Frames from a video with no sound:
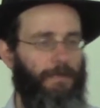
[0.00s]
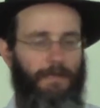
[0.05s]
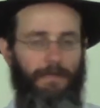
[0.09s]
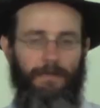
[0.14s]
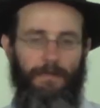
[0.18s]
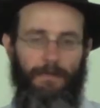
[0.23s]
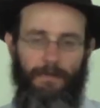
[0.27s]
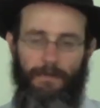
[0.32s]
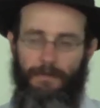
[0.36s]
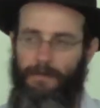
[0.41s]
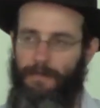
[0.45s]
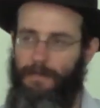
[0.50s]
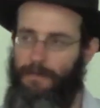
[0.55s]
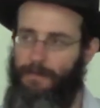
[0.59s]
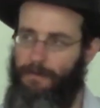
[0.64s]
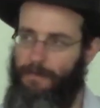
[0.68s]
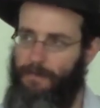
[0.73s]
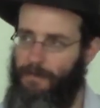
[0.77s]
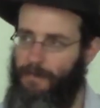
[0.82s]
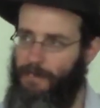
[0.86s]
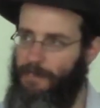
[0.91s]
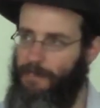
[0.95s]
and
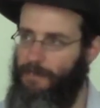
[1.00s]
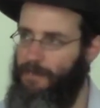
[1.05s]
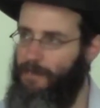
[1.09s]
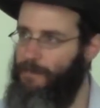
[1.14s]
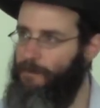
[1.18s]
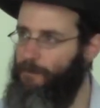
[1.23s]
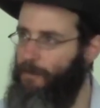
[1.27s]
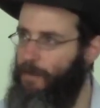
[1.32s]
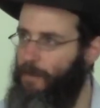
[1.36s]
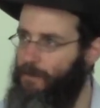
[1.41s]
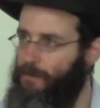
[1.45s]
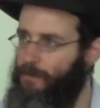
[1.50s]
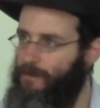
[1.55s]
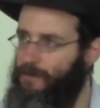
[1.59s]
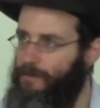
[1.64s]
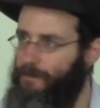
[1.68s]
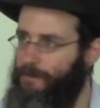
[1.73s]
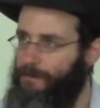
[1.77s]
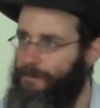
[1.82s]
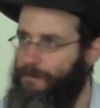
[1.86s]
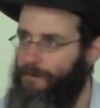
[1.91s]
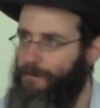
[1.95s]
it explodes.
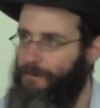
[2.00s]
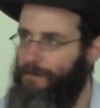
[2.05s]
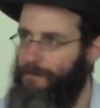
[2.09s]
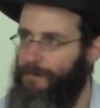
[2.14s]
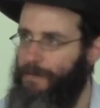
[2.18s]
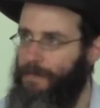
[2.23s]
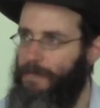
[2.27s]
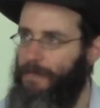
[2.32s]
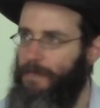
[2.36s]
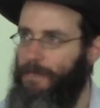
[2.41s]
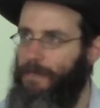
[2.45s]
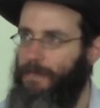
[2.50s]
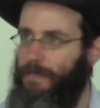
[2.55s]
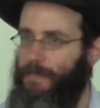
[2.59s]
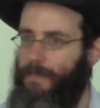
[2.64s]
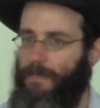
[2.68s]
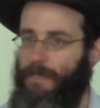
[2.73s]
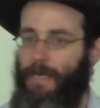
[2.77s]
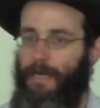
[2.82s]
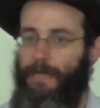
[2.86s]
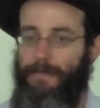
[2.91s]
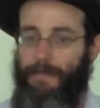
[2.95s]

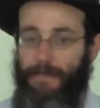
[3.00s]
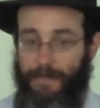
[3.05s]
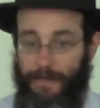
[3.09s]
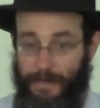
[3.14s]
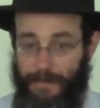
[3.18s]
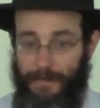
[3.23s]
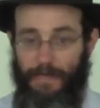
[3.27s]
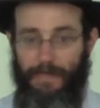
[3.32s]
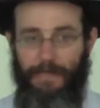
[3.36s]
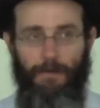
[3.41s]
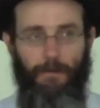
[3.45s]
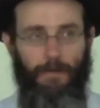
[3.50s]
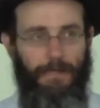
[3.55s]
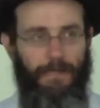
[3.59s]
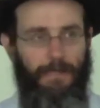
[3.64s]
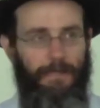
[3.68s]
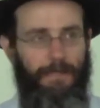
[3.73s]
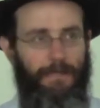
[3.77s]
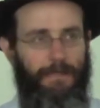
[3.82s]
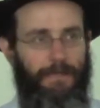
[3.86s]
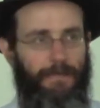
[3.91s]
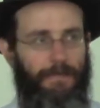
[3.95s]
And that's exactly what
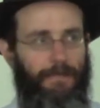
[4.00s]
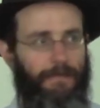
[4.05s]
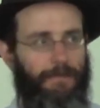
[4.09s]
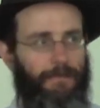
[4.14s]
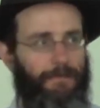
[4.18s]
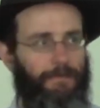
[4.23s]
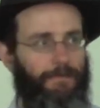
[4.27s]
He did.